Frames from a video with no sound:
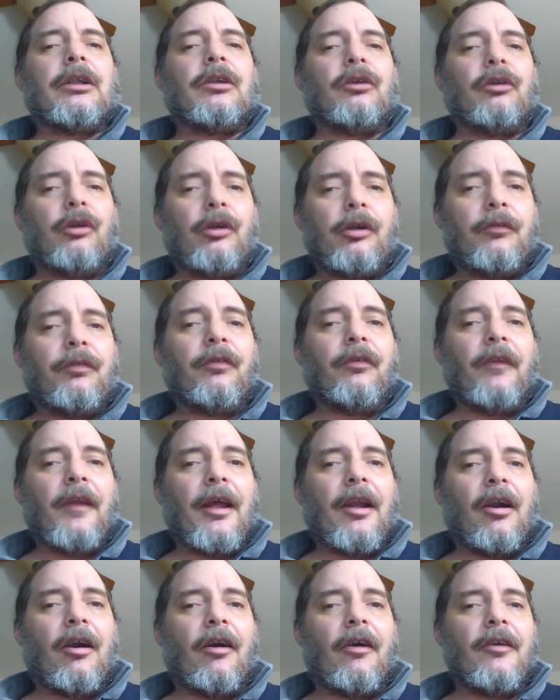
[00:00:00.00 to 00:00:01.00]
look for
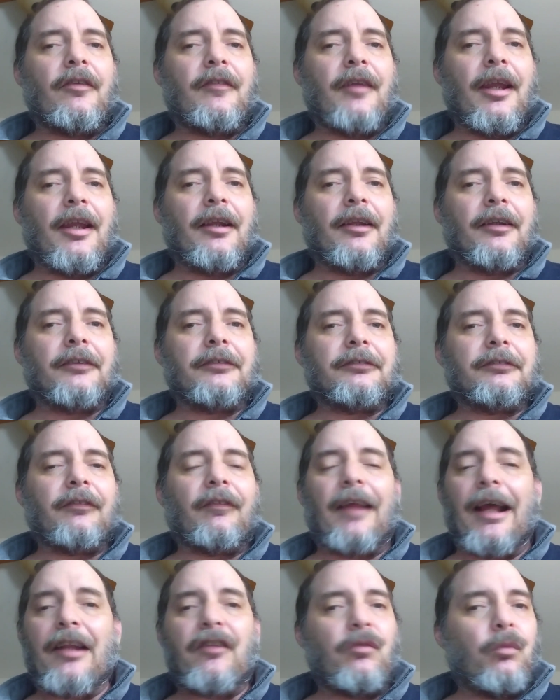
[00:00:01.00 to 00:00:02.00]
that hard data.
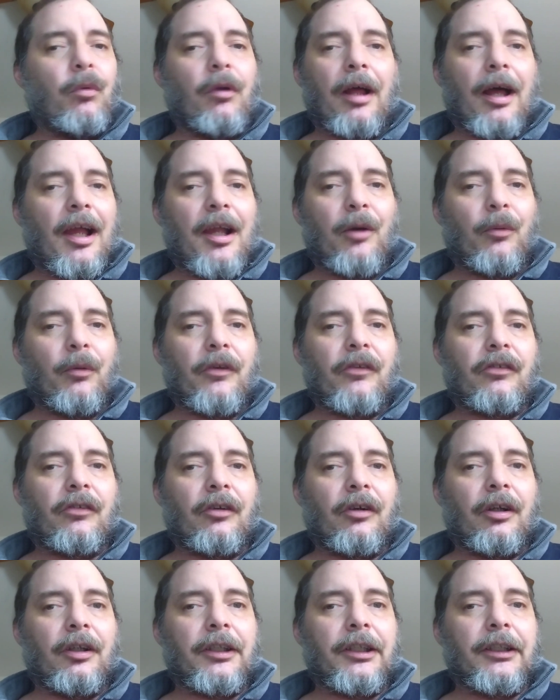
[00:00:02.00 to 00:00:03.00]
That's what I always
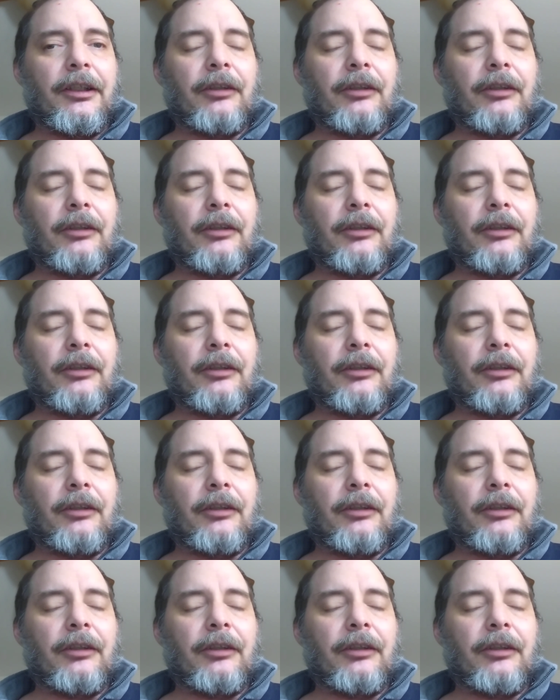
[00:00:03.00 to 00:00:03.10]
saw.